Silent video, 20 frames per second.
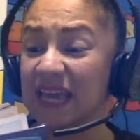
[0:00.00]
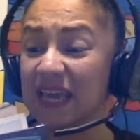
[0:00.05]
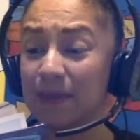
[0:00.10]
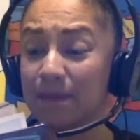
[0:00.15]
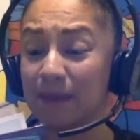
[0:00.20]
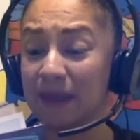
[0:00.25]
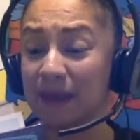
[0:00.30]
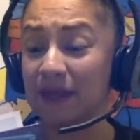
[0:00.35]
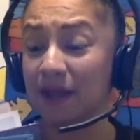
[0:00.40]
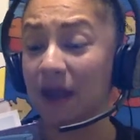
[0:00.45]
he
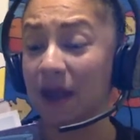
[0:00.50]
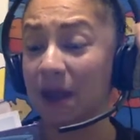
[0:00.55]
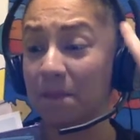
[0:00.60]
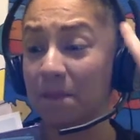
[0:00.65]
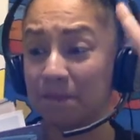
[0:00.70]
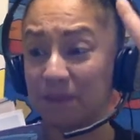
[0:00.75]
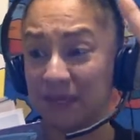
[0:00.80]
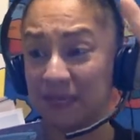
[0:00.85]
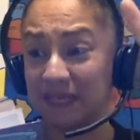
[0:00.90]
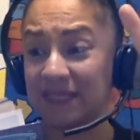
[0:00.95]
made a
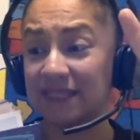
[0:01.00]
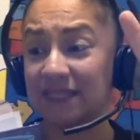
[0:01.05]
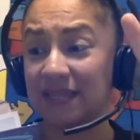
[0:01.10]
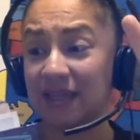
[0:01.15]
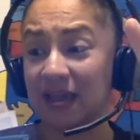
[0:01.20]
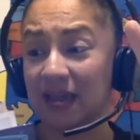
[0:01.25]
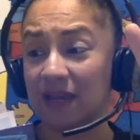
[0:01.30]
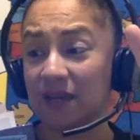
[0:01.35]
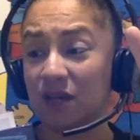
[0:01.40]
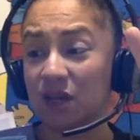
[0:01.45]
peace
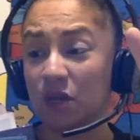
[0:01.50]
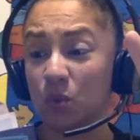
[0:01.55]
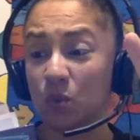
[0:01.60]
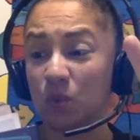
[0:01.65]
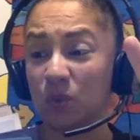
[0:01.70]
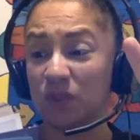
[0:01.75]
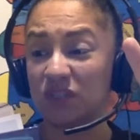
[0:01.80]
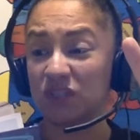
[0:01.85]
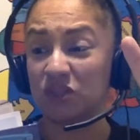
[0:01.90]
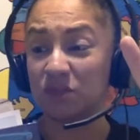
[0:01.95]
sign,
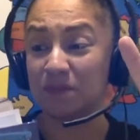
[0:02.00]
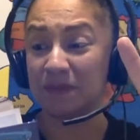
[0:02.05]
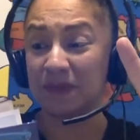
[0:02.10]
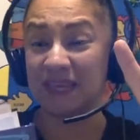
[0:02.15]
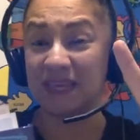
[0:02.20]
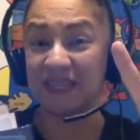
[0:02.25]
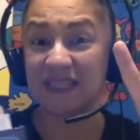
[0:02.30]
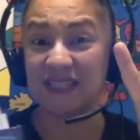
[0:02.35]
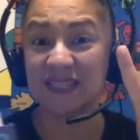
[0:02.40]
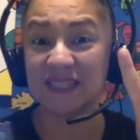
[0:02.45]
which
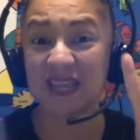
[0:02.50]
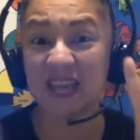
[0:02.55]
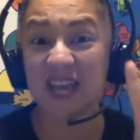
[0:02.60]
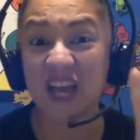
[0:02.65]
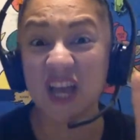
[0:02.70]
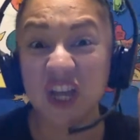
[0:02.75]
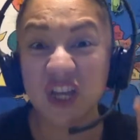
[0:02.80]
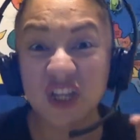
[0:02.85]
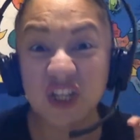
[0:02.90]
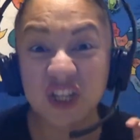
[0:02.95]
means
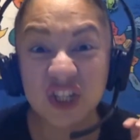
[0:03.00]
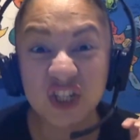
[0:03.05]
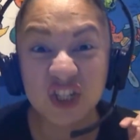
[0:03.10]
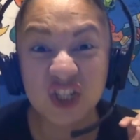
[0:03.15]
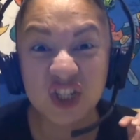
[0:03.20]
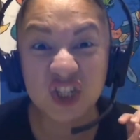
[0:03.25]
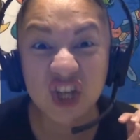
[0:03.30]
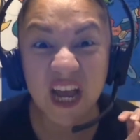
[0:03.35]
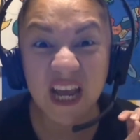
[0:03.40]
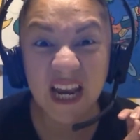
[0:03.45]

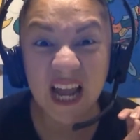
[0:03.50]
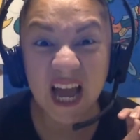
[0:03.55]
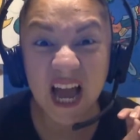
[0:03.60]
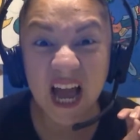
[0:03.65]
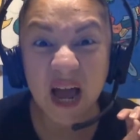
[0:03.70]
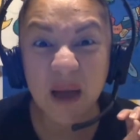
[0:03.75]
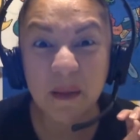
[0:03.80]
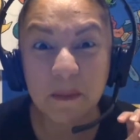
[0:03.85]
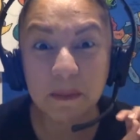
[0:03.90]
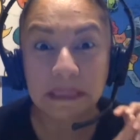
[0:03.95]
shut
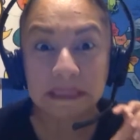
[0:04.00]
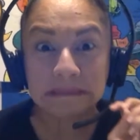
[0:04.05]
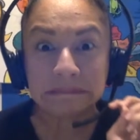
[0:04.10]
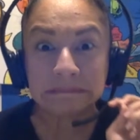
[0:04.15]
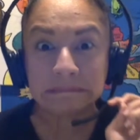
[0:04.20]
up.